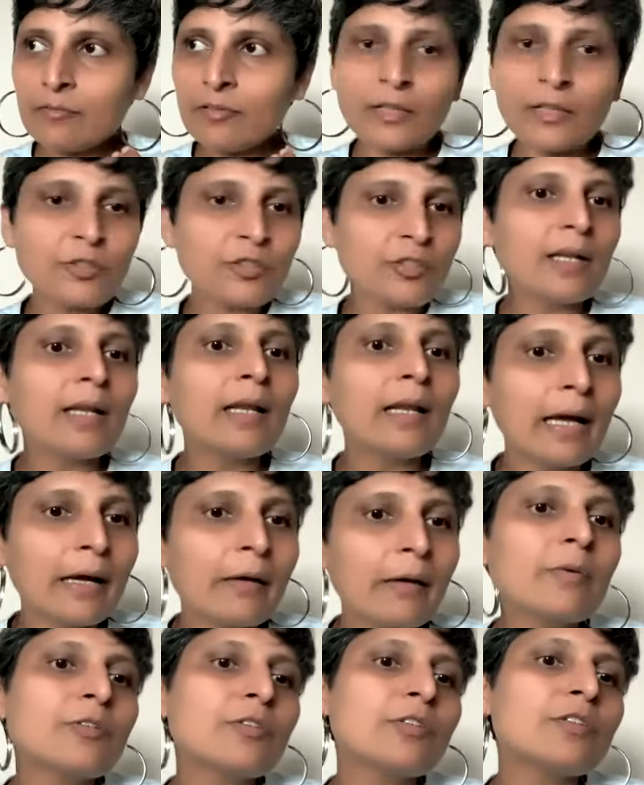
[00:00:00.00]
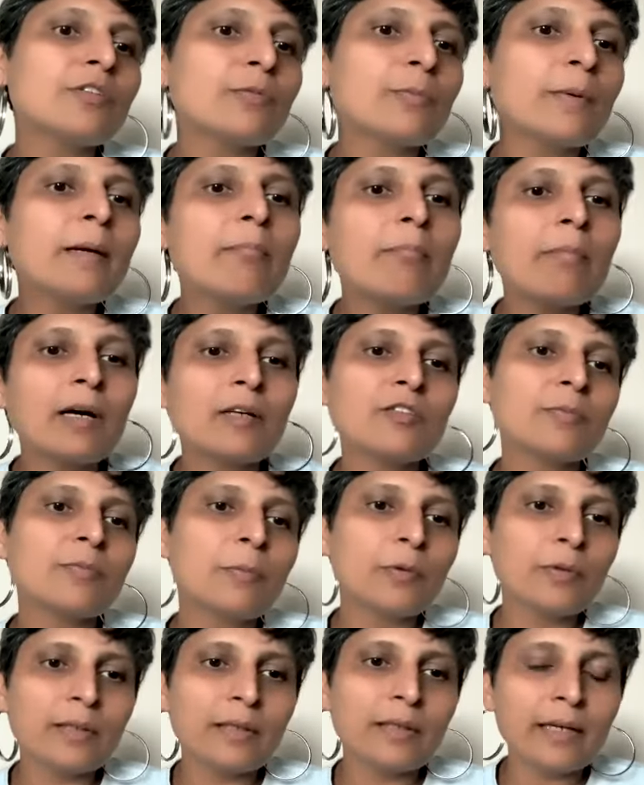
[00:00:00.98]
functional languages, we
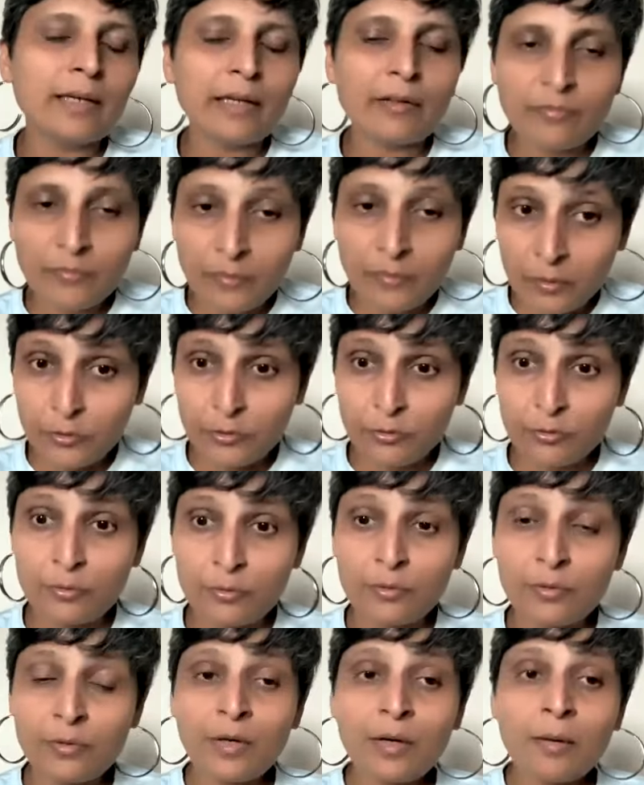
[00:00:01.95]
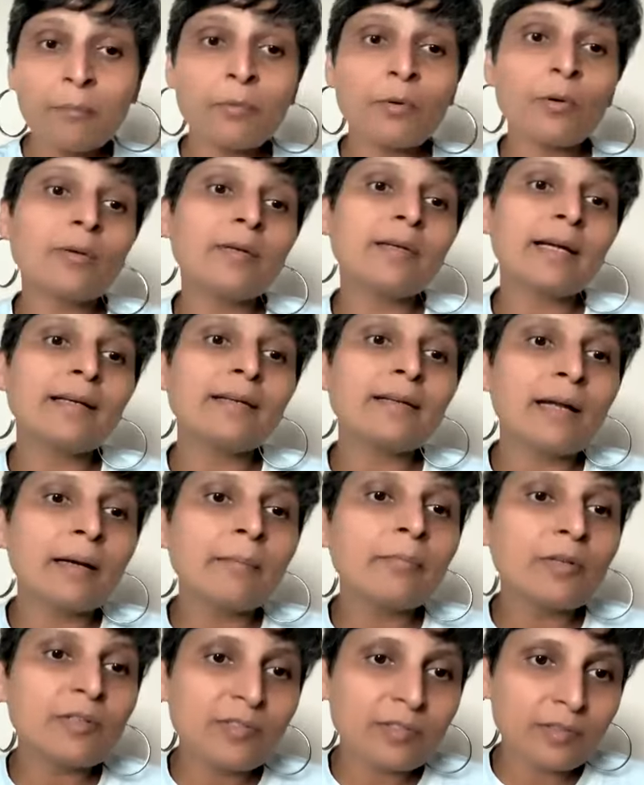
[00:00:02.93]
must put in an effort to protect
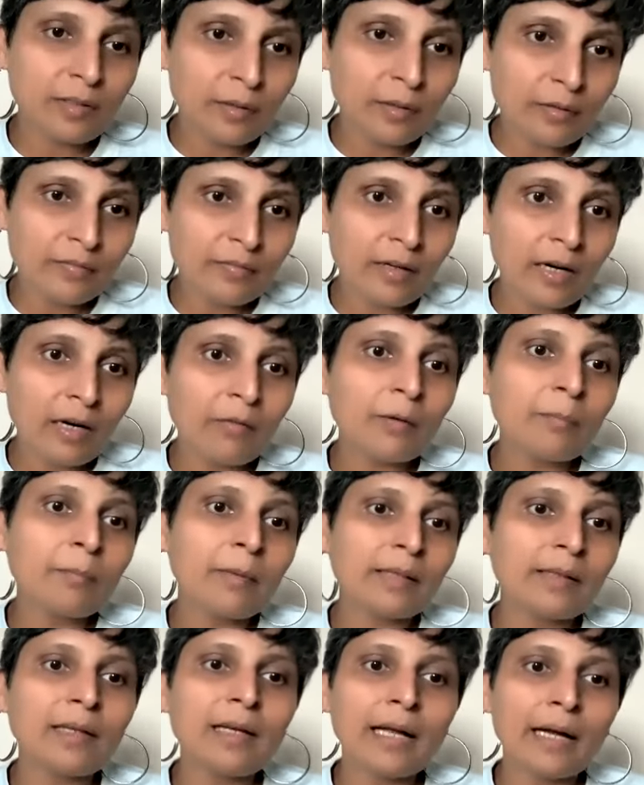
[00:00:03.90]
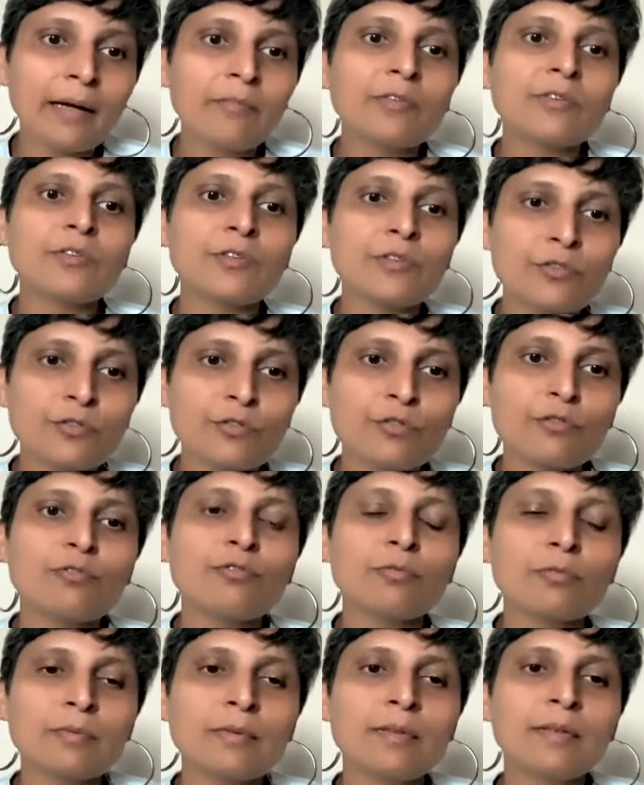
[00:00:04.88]
and preserve our mother languages
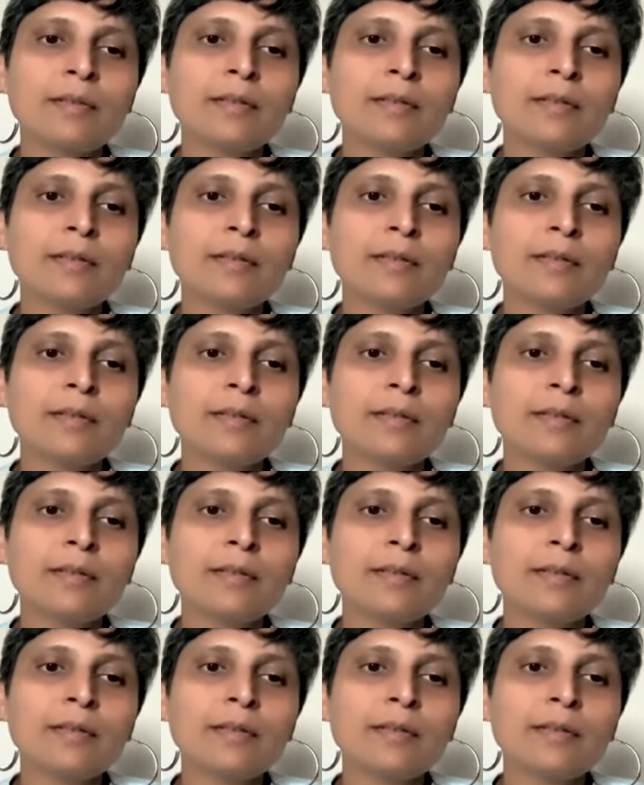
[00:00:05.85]
too.